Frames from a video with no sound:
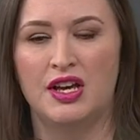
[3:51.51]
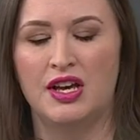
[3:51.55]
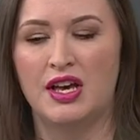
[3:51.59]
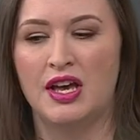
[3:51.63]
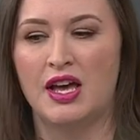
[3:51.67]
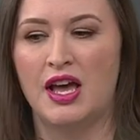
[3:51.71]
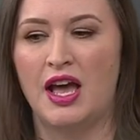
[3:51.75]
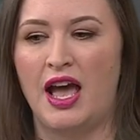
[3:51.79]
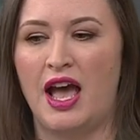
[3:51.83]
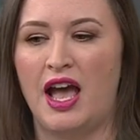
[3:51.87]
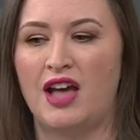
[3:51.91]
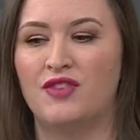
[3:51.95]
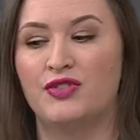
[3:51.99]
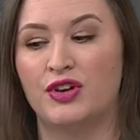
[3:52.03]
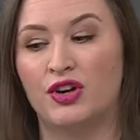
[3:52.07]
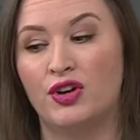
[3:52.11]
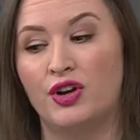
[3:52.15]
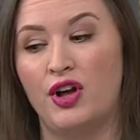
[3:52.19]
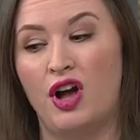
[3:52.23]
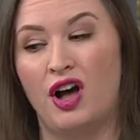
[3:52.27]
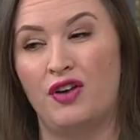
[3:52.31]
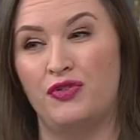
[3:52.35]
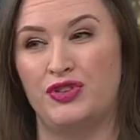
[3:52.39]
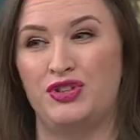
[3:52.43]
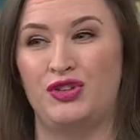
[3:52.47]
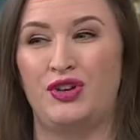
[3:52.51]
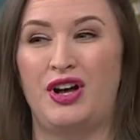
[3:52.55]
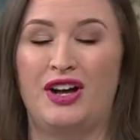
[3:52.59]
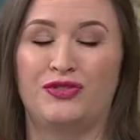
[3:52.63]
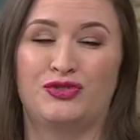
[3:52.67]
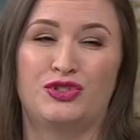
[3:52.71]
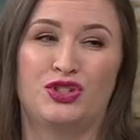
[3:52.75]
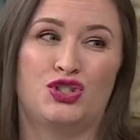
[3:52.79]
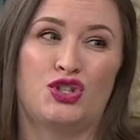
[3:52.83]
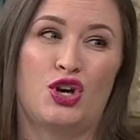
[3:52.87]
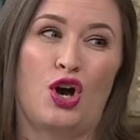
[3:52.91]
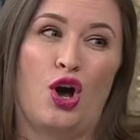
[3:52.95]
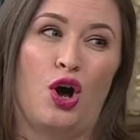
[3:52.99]
Yes. And very often you'll have
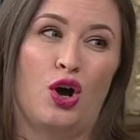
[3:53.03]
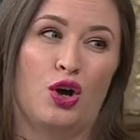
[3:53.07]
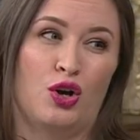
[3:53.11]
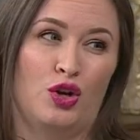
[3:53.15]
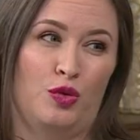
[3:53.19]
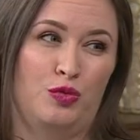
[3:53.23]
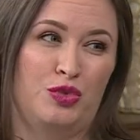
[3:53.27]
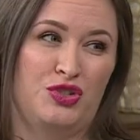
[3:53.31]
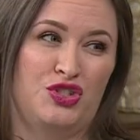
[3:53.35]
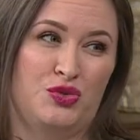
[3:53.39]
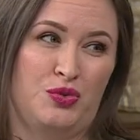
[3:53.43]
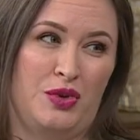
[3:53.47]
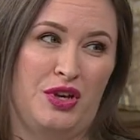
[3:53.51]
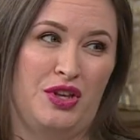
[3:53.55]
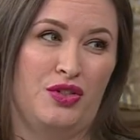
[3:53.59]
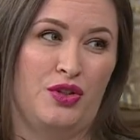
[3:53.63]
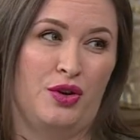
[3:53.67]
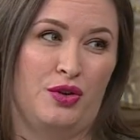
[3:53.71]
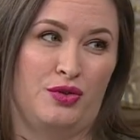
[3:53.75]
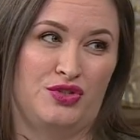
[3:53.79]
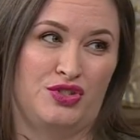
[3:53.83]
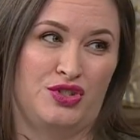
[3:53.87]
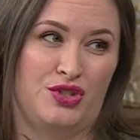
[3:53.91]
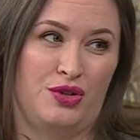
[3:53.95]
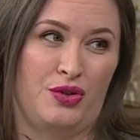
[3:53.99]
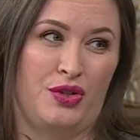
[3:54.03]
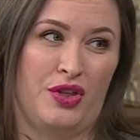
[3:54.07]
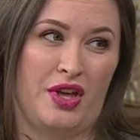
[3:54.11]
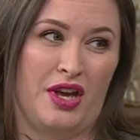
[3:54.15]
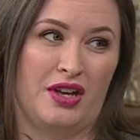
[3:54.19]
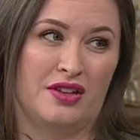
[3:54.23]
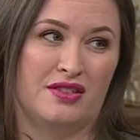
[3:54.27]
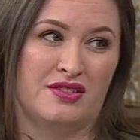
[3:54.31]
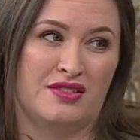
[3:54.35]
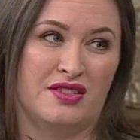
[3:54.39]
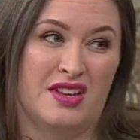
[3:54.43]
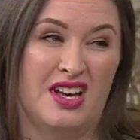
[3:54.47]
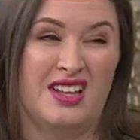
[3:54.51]
to toggle between those two
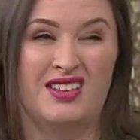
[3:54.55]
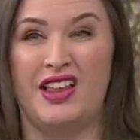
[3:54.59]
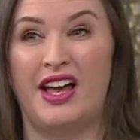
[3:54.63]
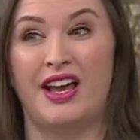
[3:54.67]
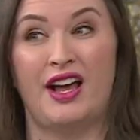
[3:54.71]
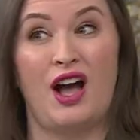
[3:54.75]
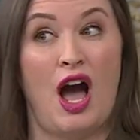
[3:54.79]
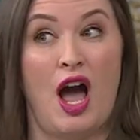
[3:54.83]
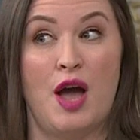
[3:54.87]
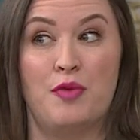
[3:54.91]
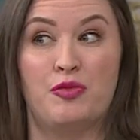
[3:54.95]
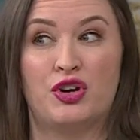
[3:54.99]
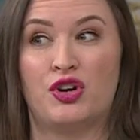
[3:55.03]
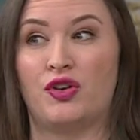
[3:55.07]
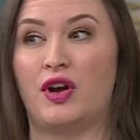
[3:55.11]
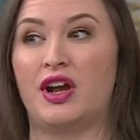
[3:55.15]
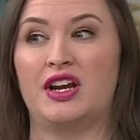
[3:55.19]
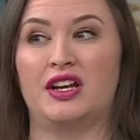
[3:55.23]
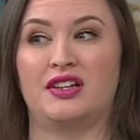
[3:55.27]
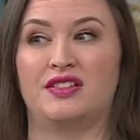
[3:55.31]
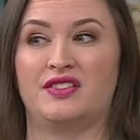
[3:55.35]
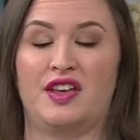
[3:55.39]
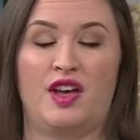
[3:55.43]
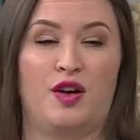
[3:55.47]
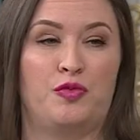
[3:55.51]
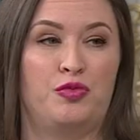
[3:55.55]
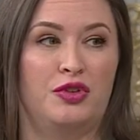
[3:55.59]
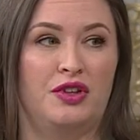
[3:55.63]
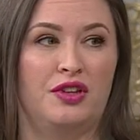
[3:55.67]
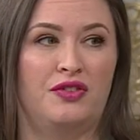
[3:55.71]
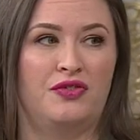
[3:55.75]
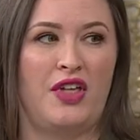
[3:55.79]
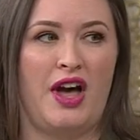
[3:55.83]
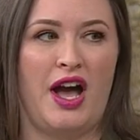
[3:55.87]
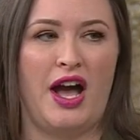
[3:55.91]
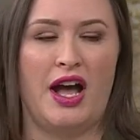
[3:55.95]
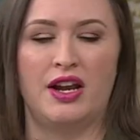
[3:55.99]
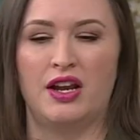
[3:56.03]
things. Okay. Like I'm a great example of
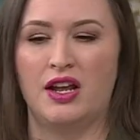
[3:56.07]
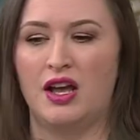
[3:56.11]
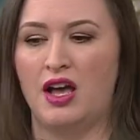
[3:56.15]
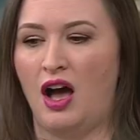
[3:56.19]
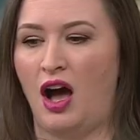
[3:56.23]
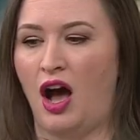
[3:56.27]
that.